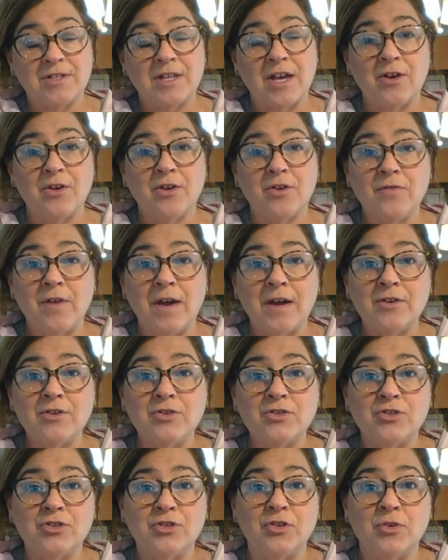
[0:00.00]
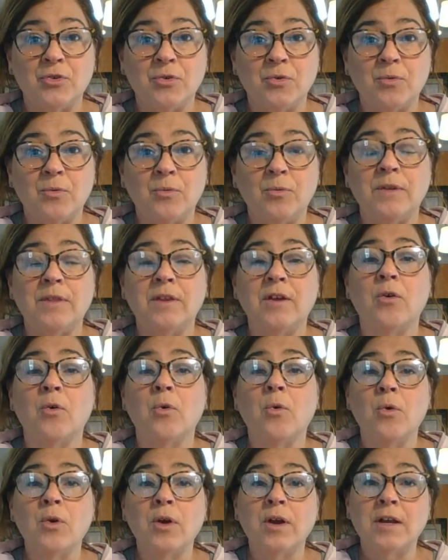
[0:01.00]
that good writers do when they're
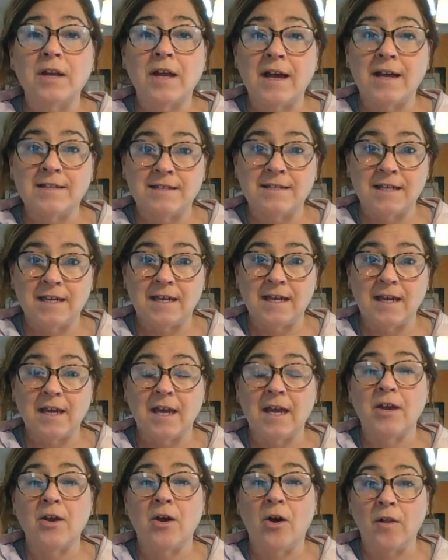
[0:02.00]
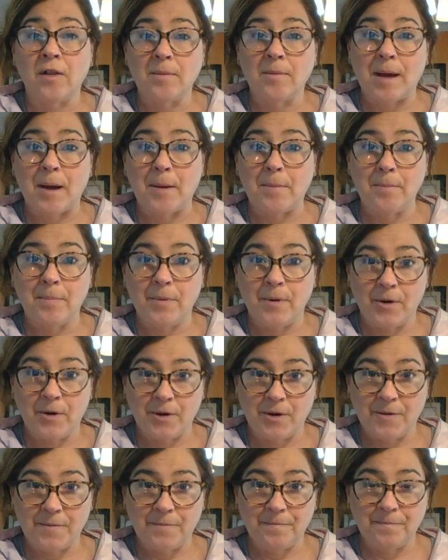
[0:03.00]
organizing an all about
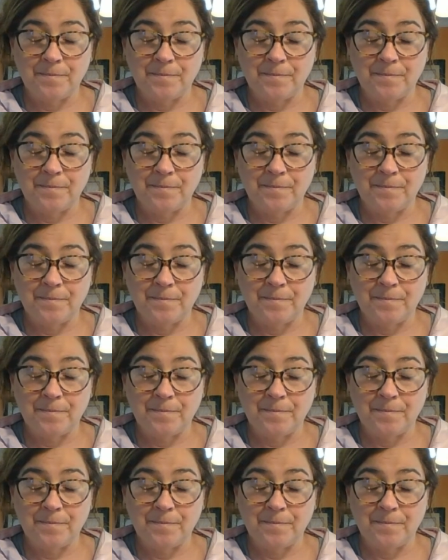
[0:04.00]
book.